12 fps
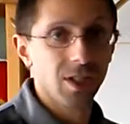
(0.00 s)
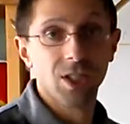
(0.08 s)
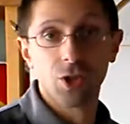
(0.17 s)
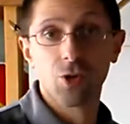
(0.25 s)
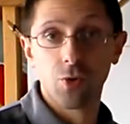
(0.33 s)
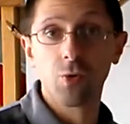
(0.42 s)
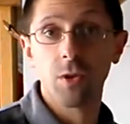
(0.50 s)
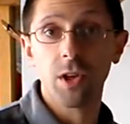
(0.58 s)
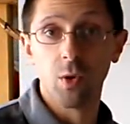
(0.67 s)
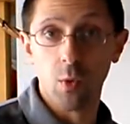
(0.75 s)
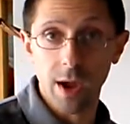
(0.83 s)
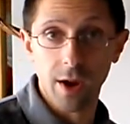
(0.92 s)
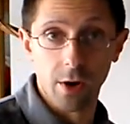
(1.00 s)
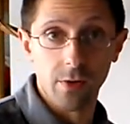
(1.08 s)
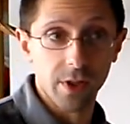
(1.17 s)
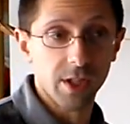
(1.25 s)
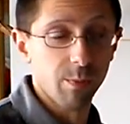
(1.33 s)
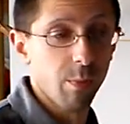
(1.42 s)
is truly where
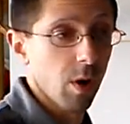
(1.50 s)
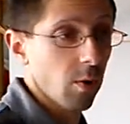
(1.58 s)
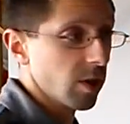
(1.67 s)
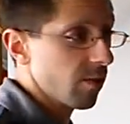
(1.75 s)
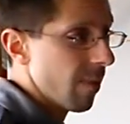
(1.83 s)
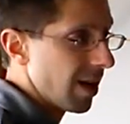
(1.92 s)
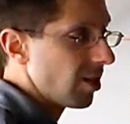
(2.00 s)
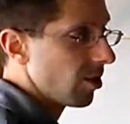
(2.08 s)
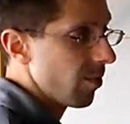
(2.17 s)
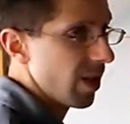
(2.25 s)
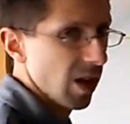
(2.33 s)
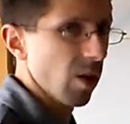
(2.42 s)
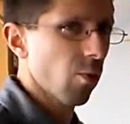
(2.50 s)
this bow is meant to be.